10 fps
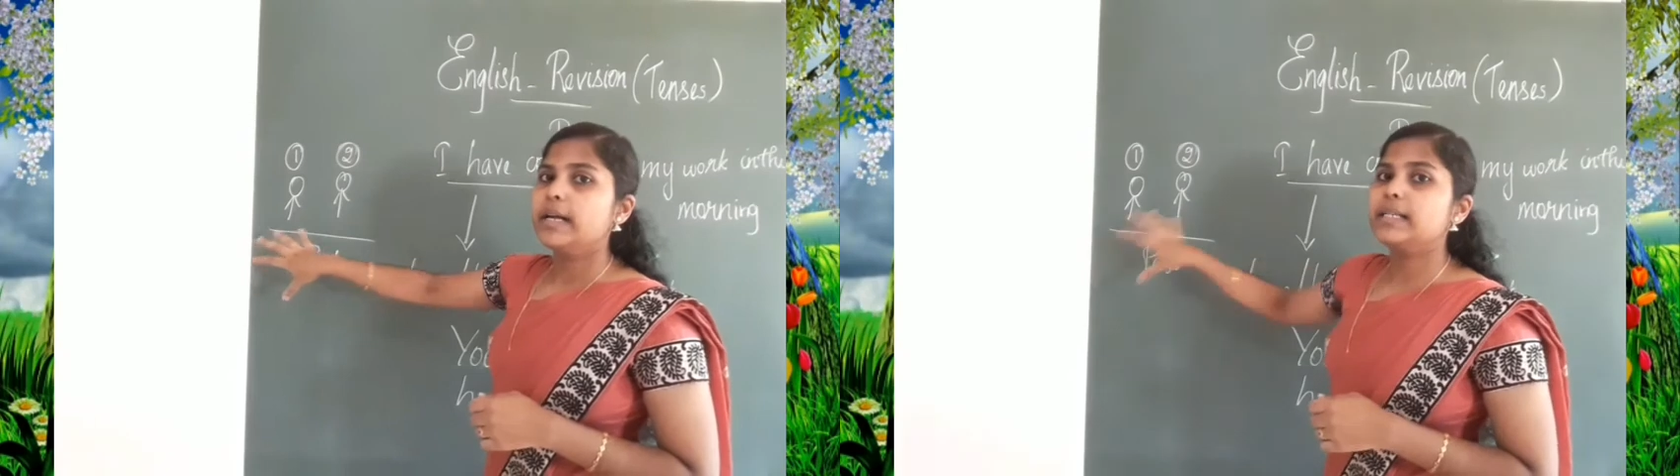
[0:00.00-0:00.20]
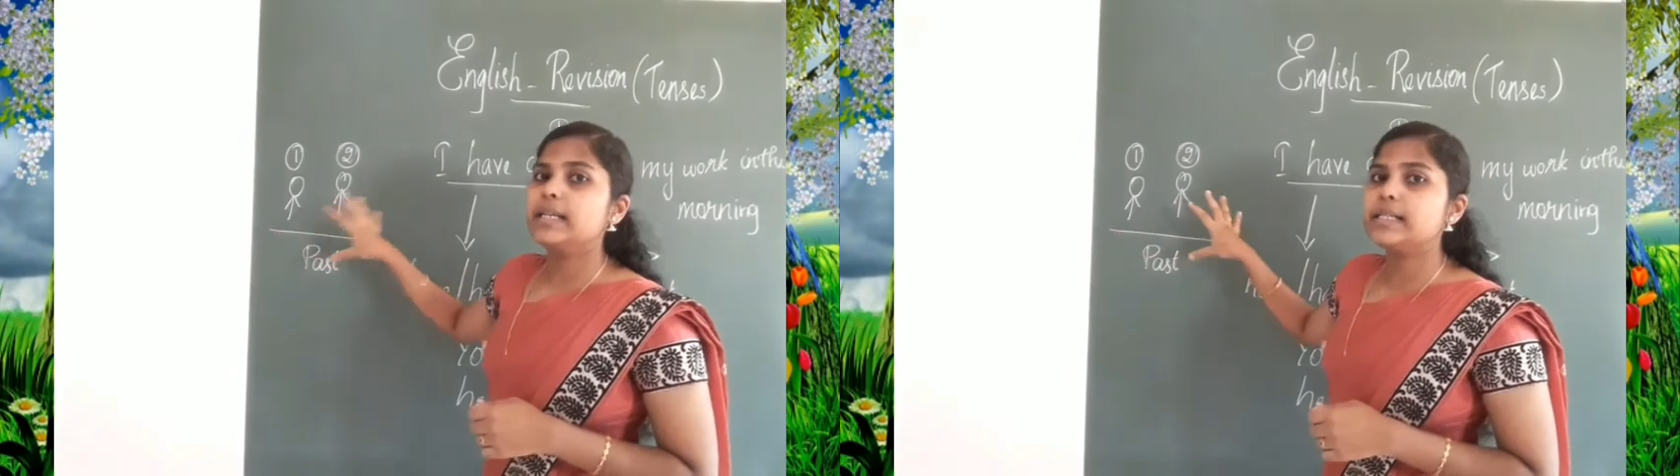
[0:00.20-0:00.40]

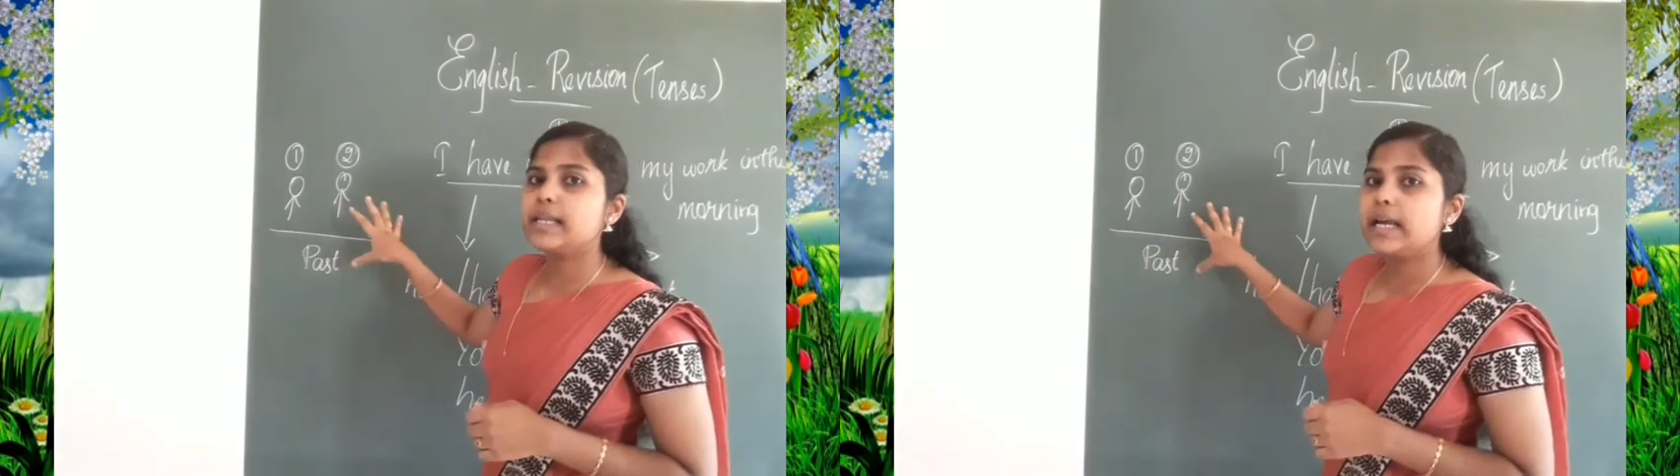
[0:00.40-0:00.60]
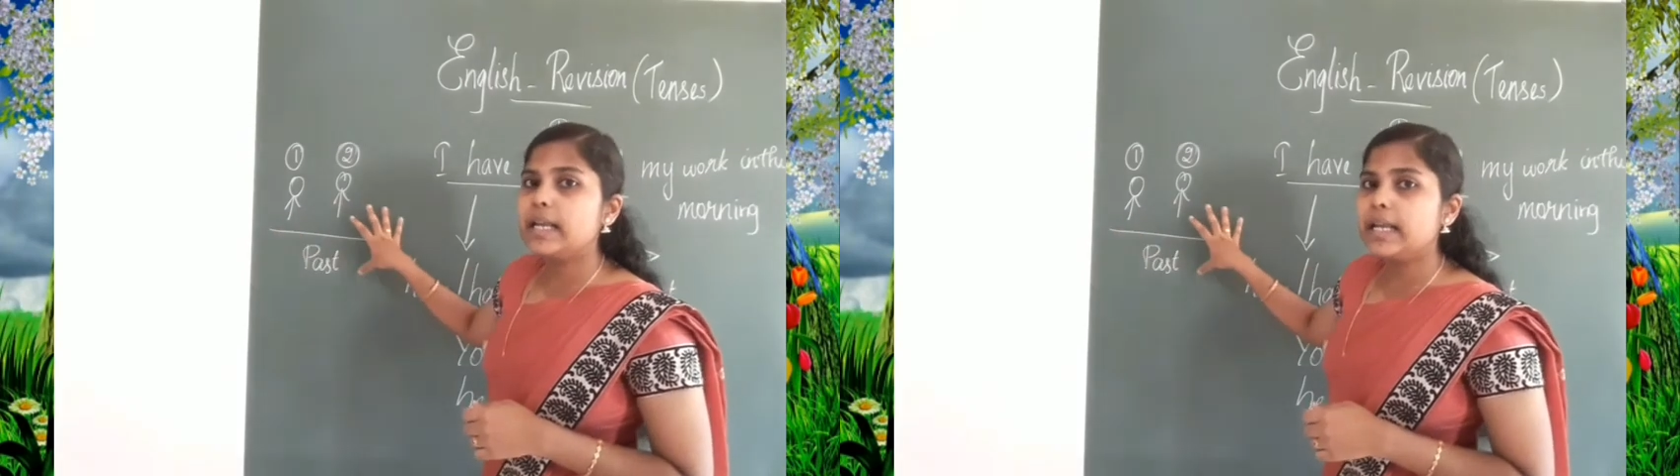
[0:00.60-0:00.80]
it is
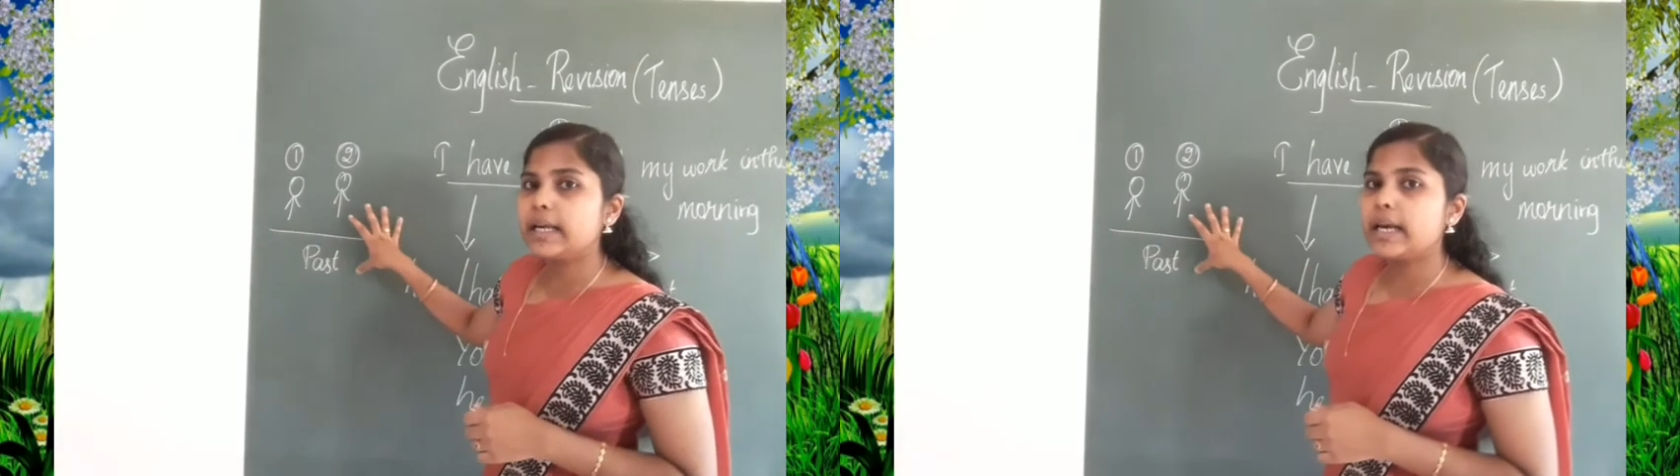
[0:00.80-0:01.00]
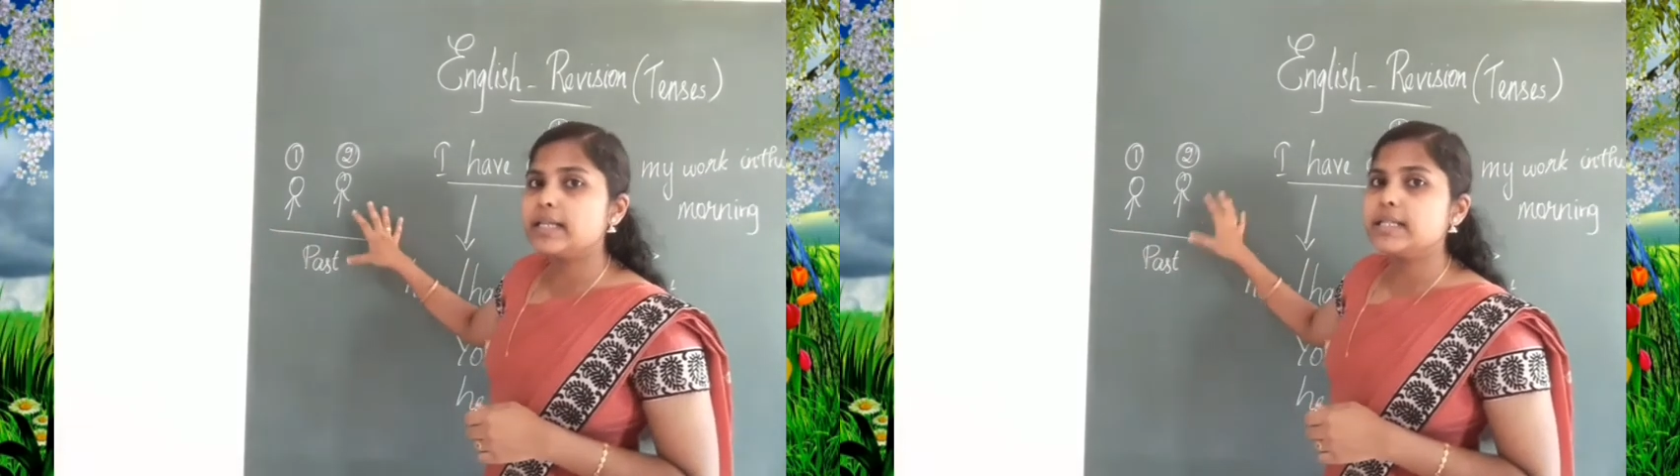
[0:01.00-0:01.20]

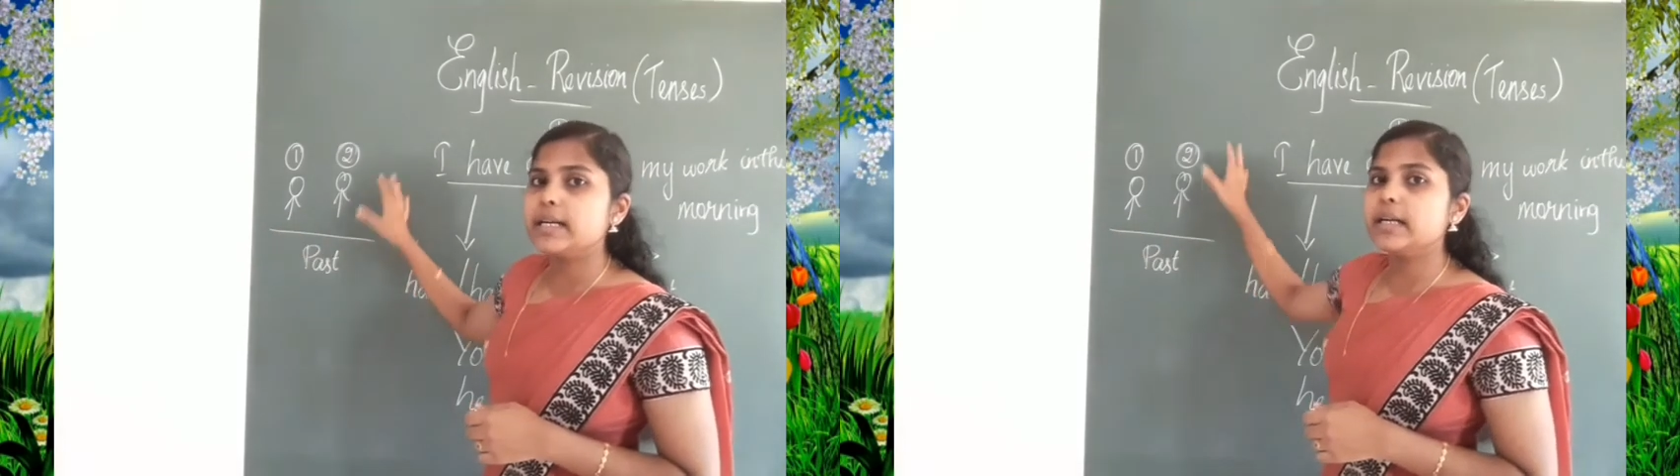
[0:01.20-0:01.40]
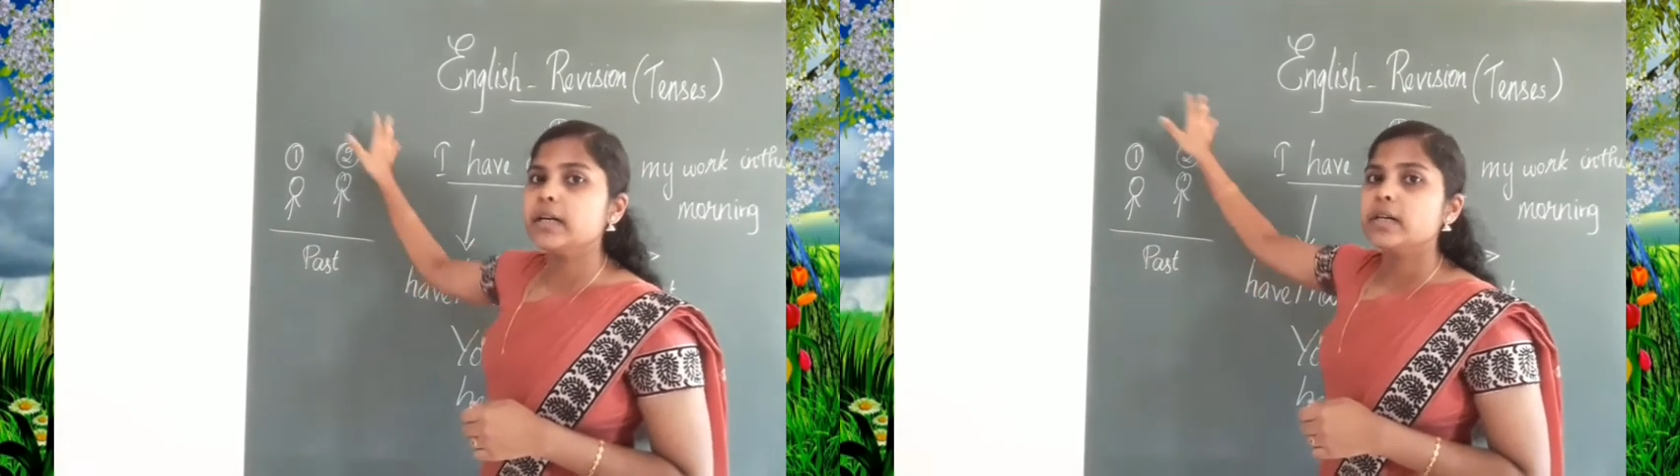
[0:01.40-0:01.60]

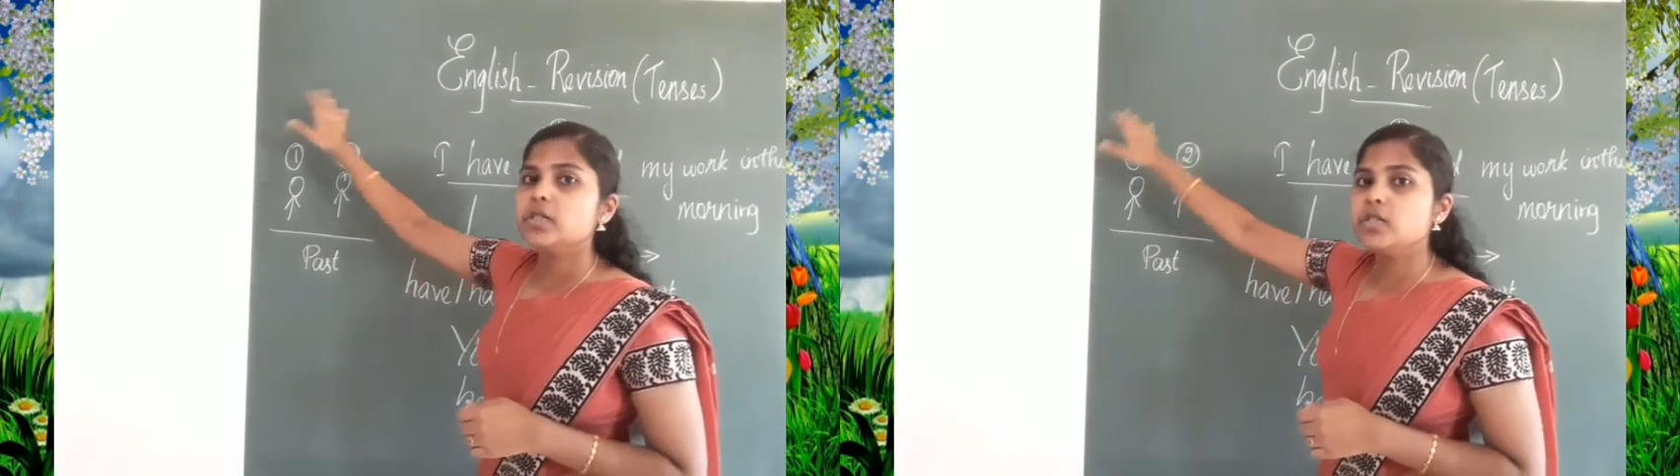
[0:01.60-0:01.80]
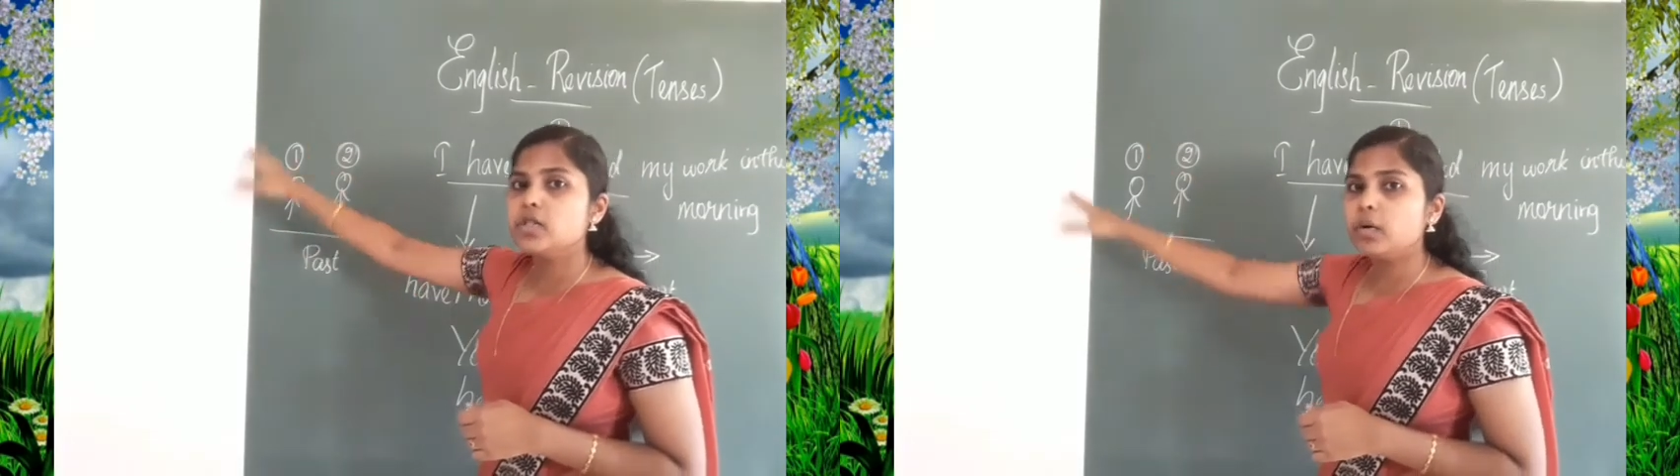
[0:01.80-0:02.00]
indicating